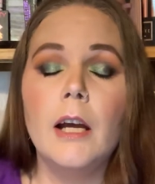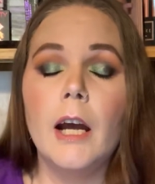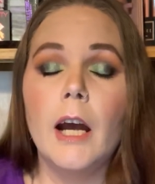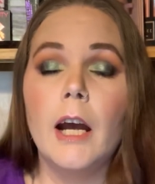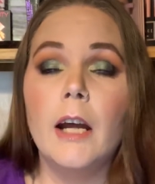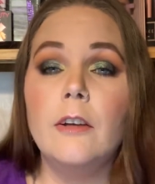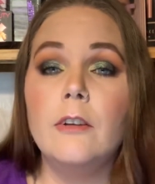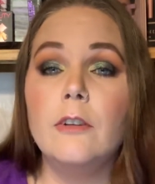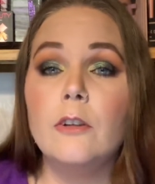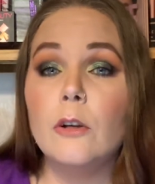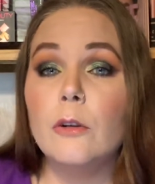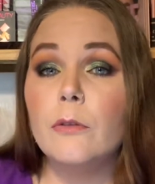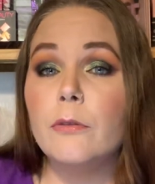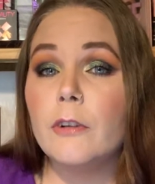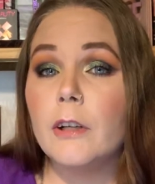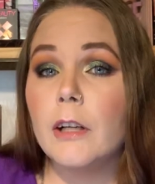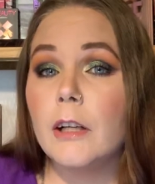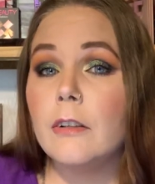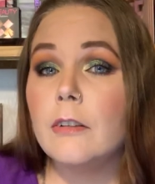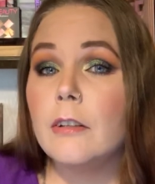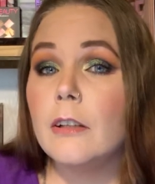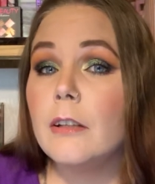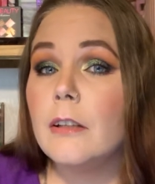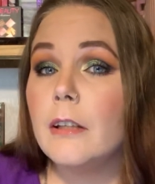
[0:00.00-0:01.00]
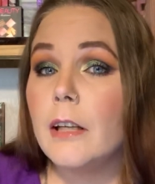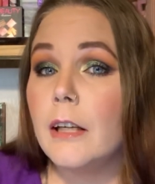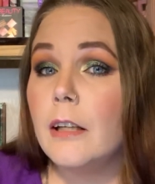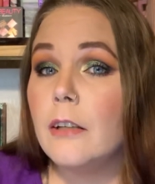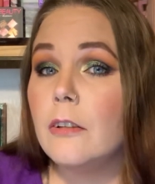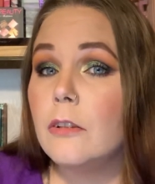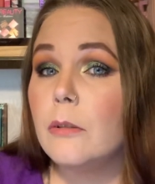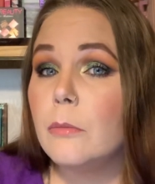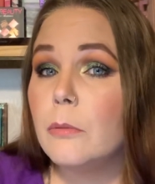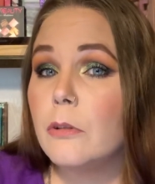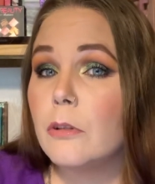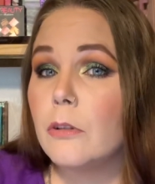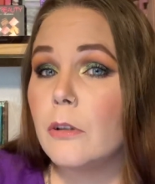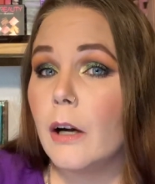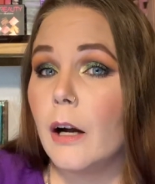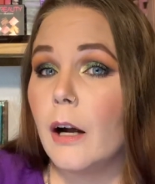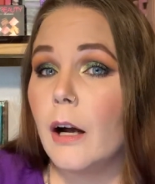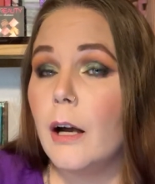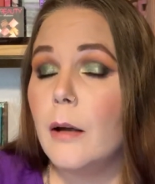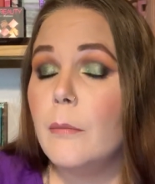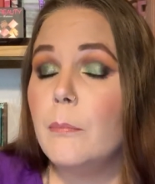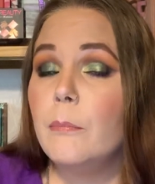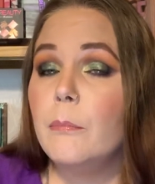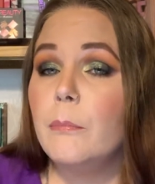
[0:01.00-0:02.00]
And don't forget to like,
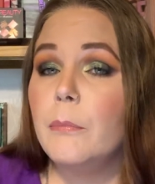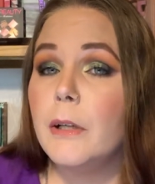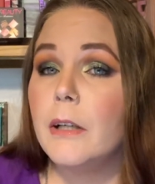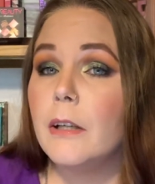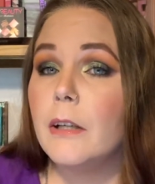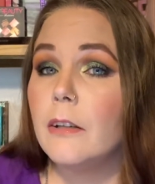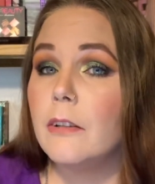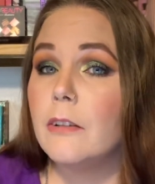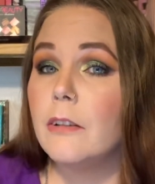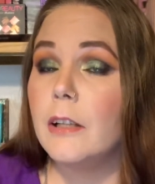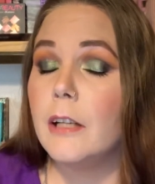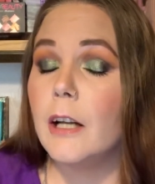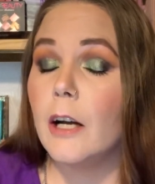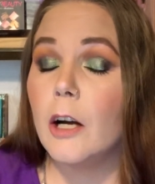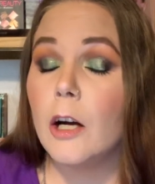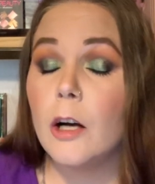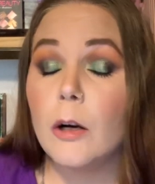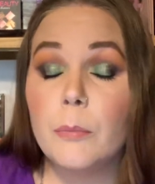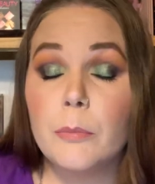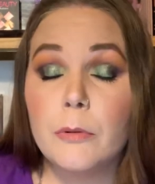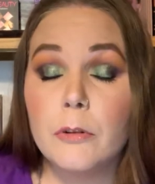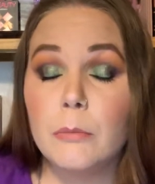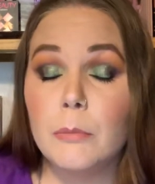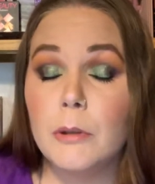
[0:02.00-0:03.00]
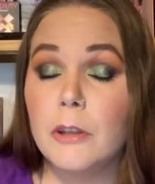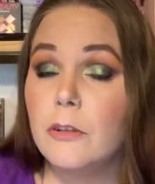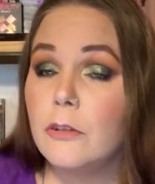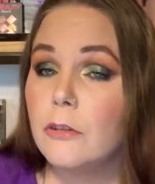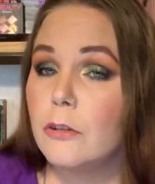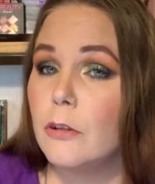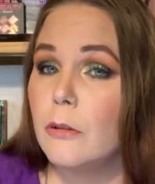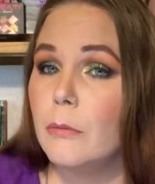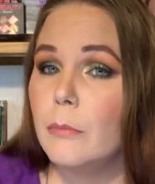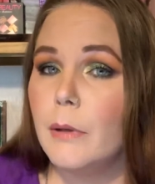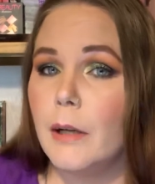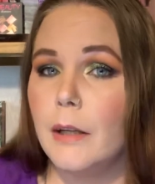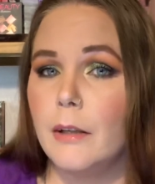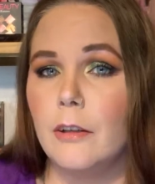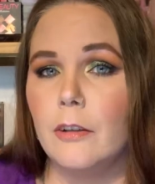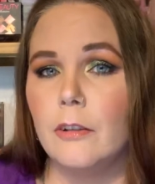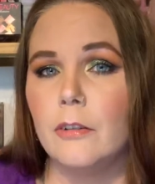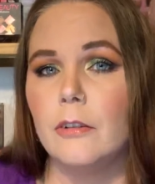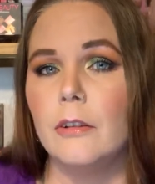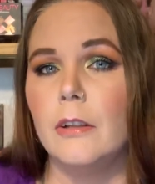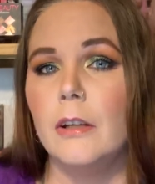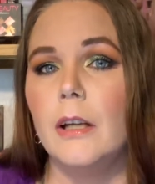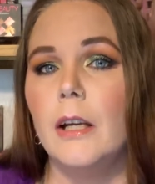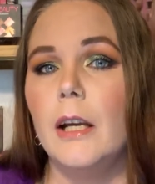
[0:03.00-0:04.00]
subscribe, because it helps me
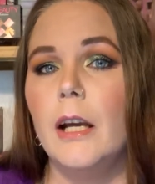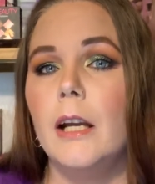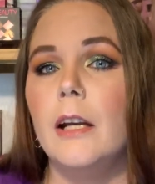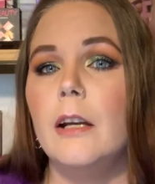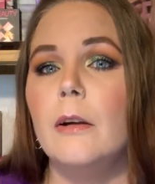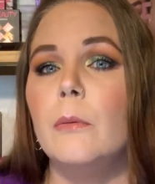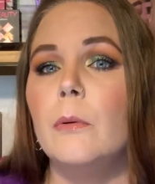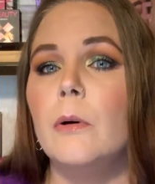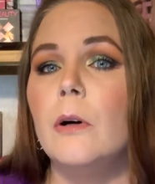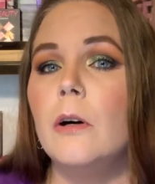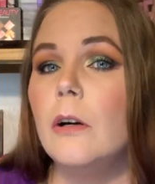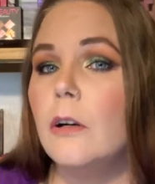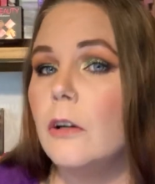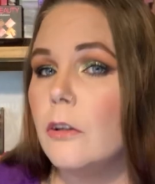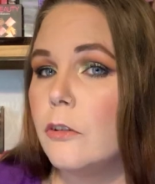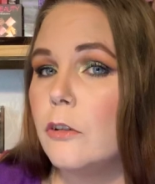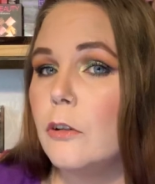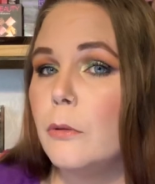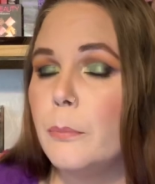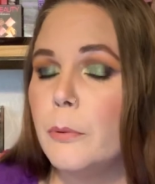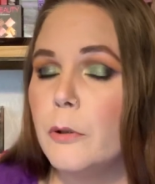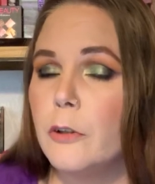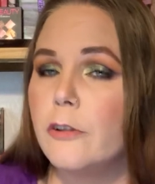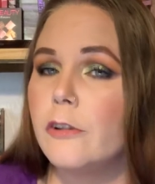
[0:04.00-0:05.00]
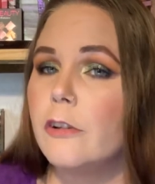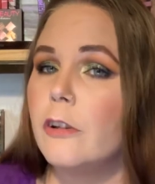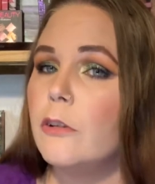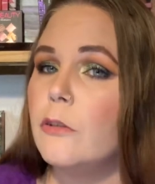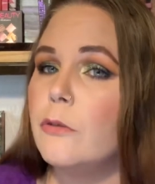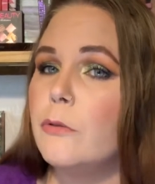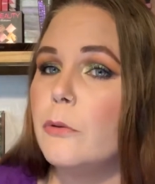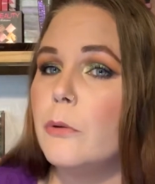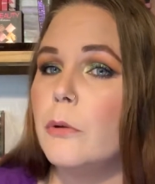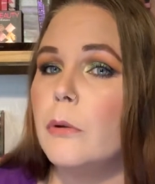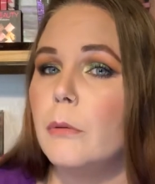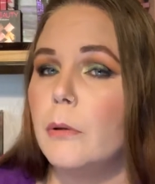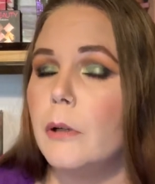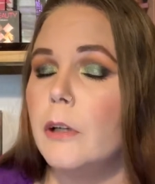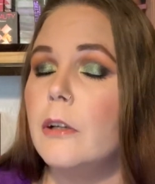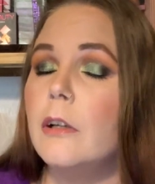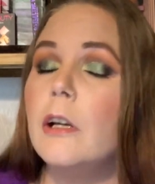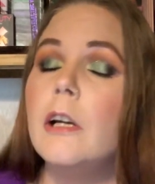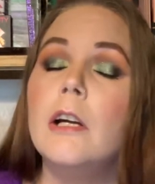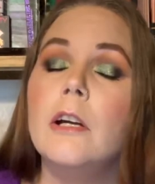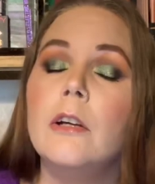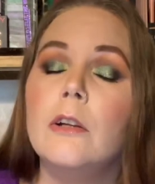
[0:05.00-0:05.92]
tremendously, and it will also push us forward